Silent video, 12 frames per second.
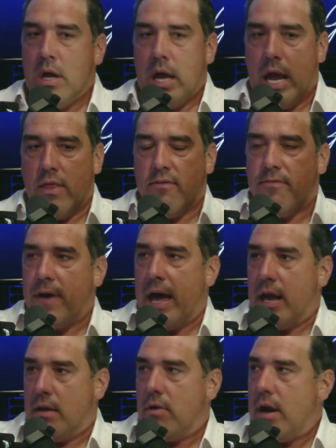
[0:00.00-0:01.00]
and the
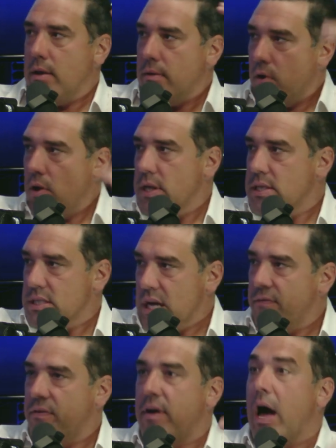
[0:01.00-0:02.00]
fat, right, of all this
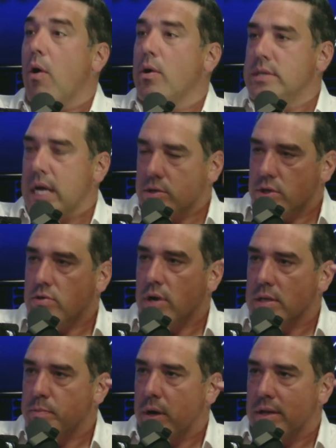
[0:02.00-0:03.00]
stuff of how it's actually
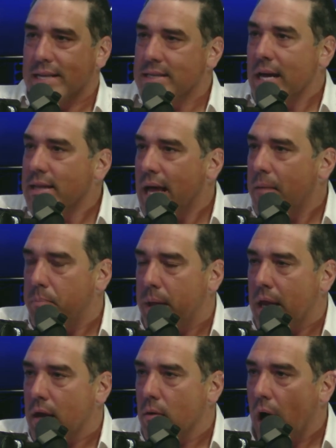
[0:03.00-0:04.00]
transpired. That's not that
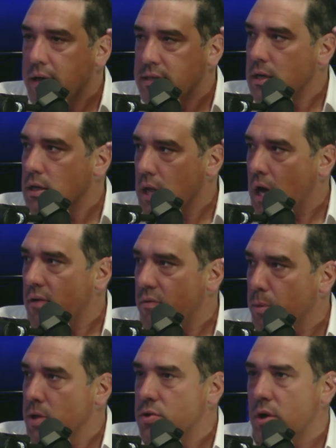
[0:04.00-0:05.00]
big. I see a lot of
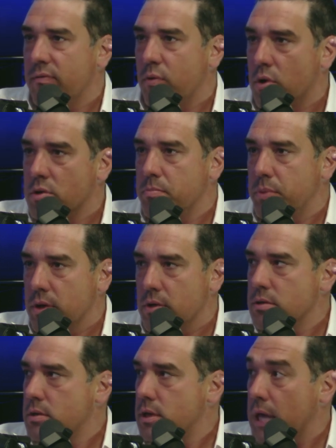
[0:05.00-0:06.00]
administrative orders and
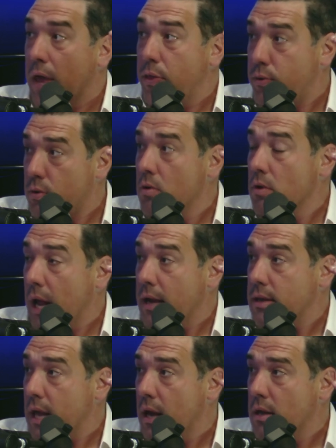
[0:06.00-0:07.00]
bills get through
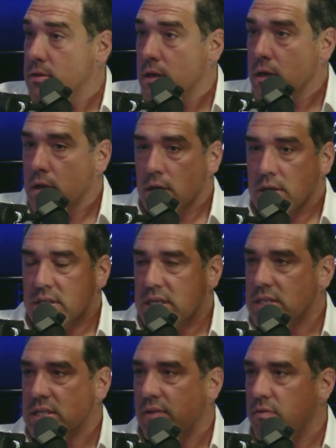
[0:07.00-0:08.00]
like that. It's
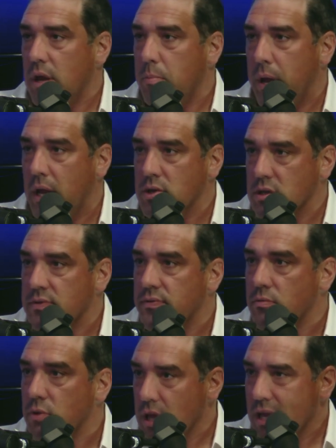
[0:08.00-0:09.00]
6, 7, 8 pages
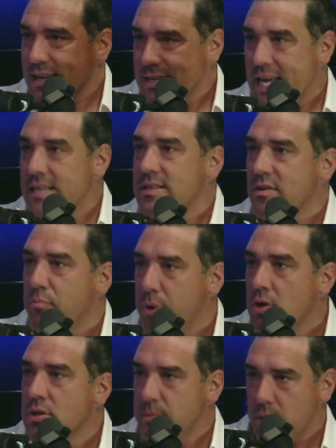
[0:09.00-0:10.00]
for really intensive
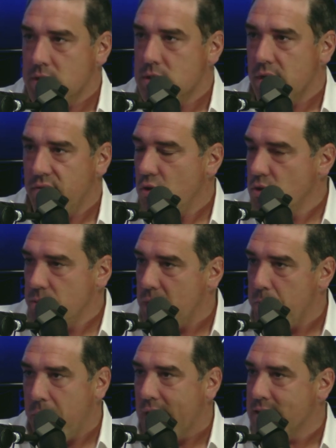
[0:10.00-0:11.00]
bills about stuff. Those
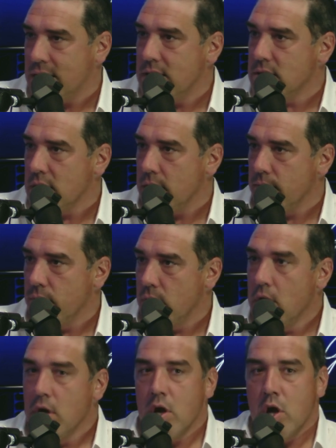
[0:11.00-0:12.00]
get passed easily.
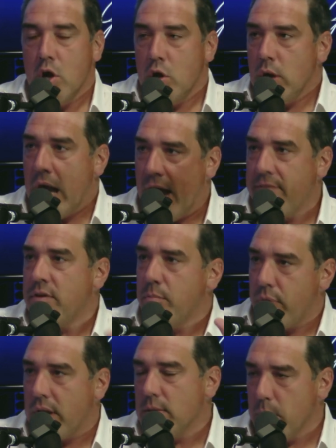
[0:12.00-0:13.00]
You have to
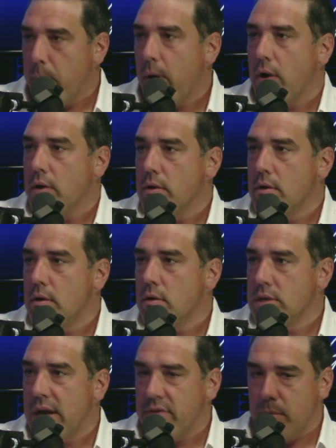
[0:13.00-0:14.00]
break them apart.
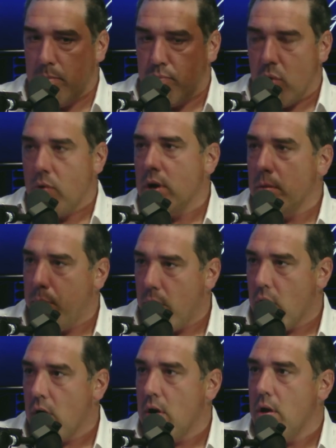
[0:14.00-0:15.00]
Those have to be broken
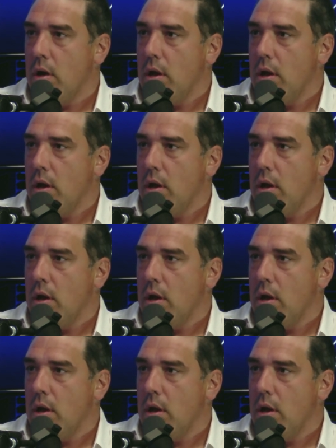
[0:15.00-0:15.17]
apart